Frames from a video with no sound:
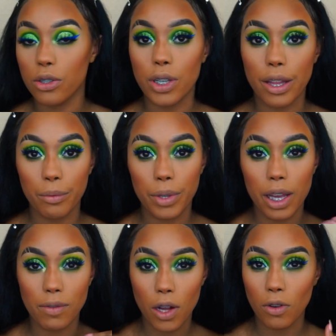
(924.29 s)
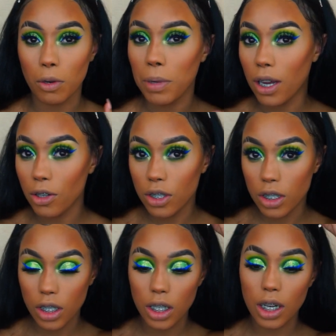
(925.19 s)
So now that we have all of our powders
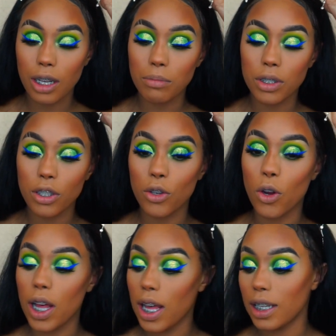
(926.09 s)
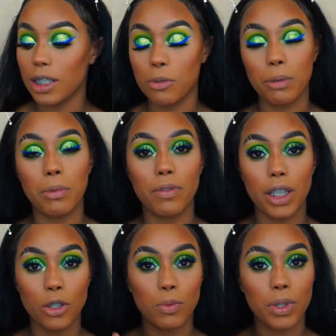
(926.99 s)
on, I'm just gonna go ahead and spray my
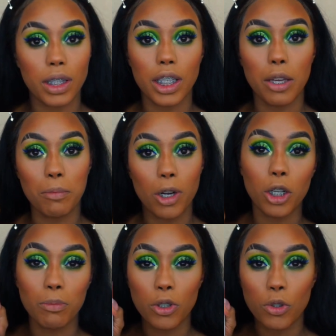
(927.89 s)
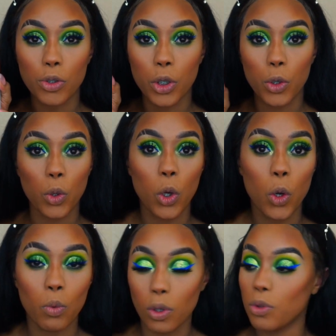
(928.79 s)
face with the Mario Badescu
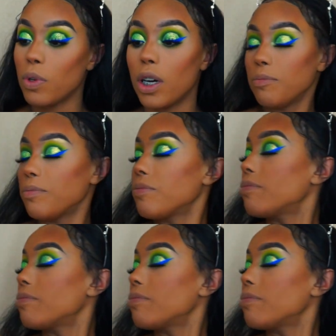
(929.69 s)
Rose Water.